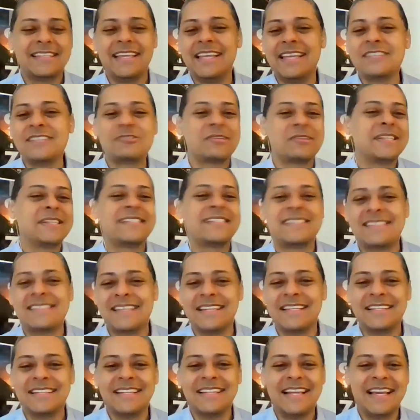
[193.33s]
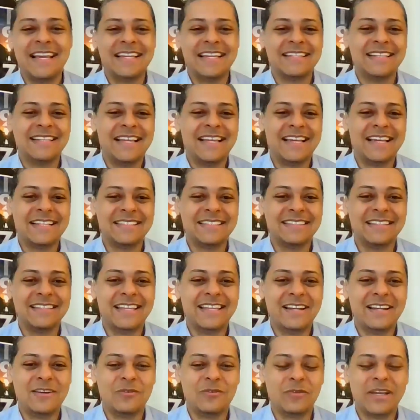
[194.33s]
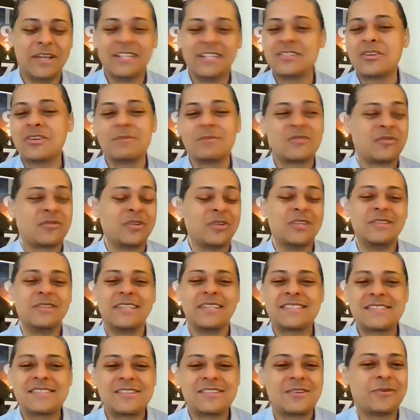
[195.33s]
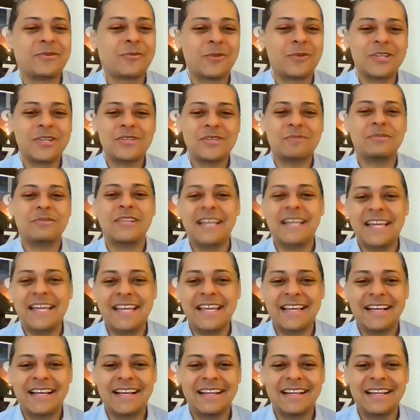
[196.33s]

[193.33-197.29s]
interests and and and you know in terms of what you listen to and what you play